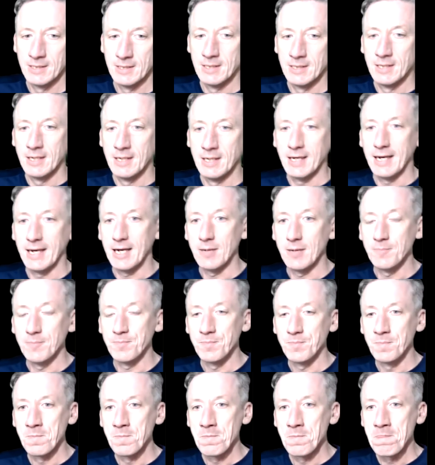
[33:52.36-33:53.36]

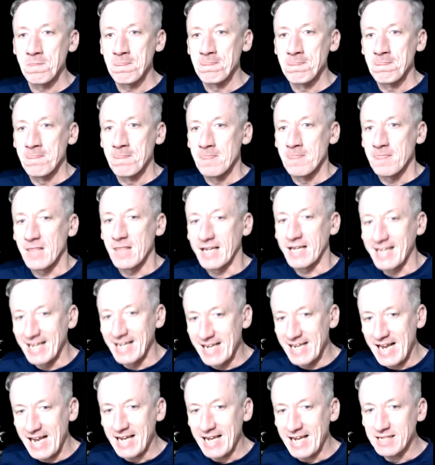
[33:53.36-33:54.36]
The
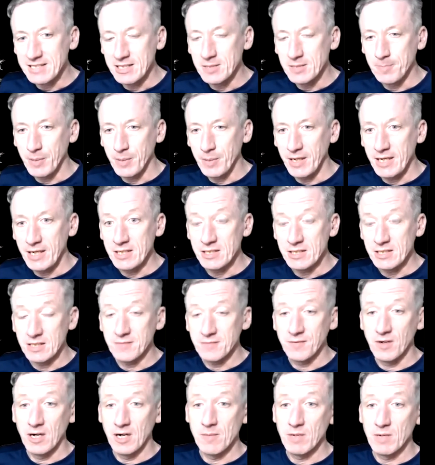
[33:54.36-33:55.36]
connected piece is
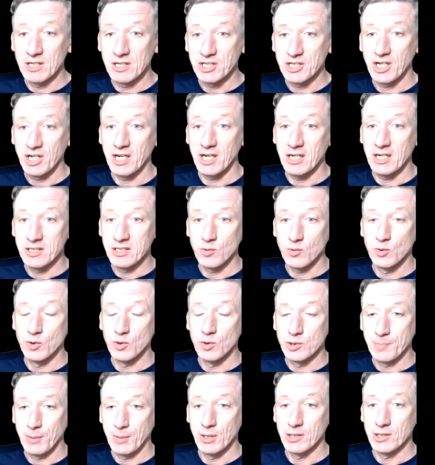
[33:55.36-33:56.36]
very much geared
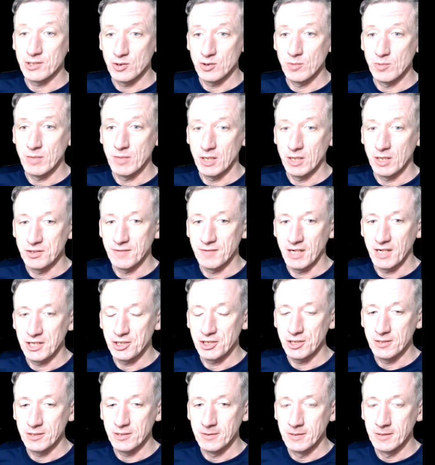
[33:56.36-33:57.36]
towards personal
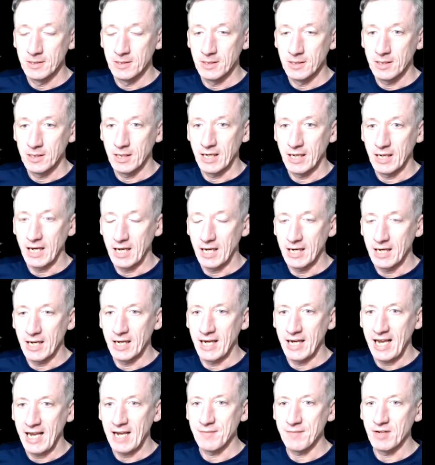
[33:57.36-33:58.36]
motivation and
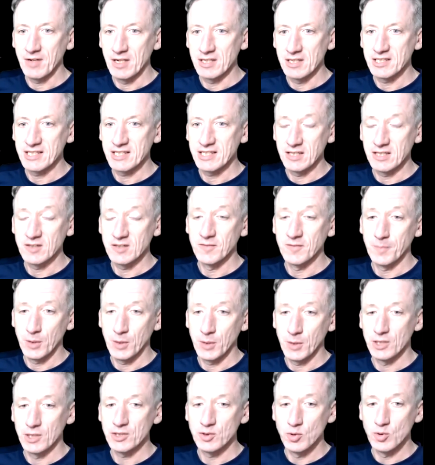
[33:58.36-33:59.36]
having a sense of
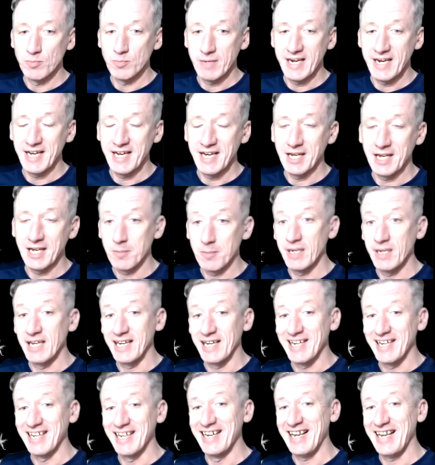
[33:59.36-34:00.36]
personal meaning and being
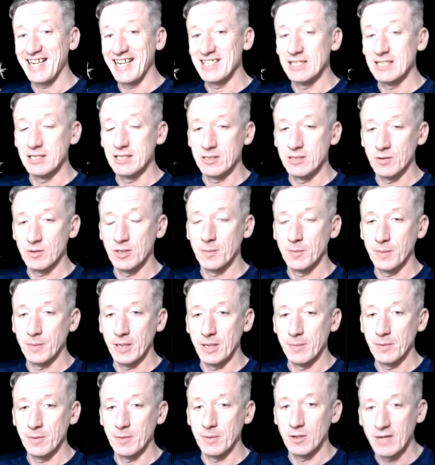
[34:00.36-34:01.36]
connected to other
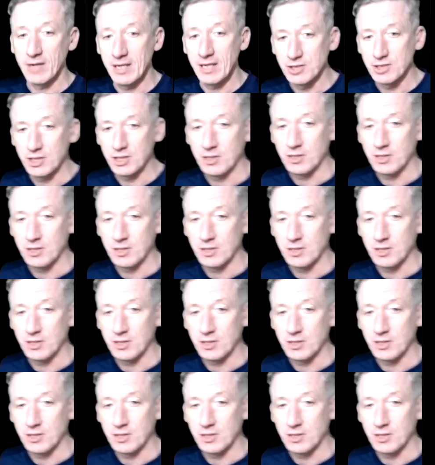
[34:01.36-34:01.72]
people around you.